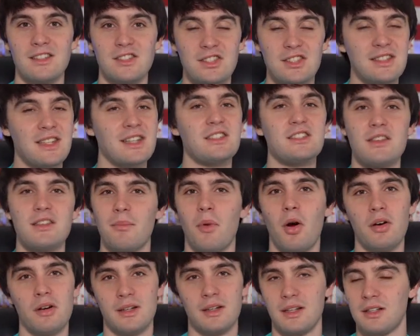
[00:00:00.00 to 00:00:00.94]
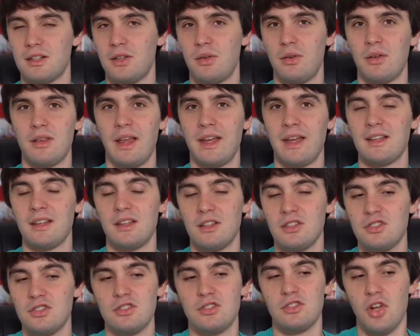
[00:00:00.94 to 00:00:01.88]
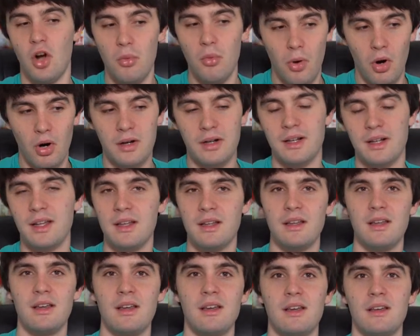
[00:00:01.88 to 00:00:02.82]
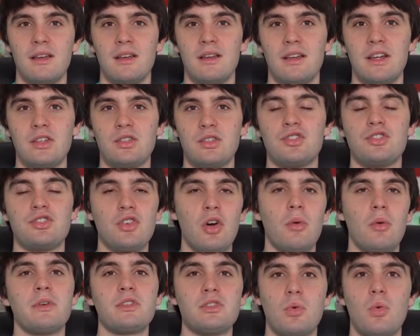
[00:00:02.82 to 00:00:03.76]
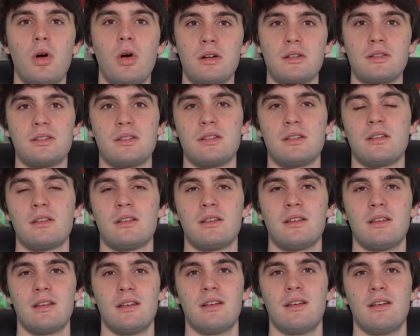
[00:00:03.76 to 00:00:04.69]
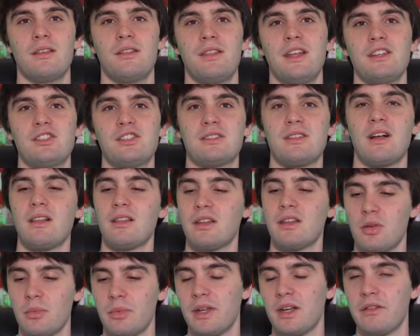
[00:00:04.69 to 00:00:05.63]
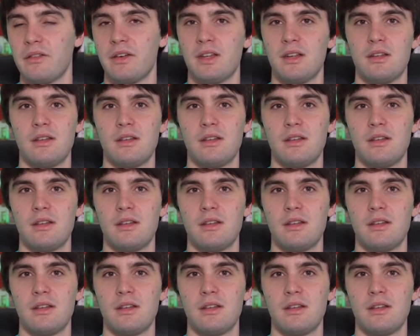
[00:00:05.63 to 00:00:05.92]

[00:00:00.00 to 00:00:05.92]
get some marketing doing. Like, no marketing is so much worse than just a little bit of it.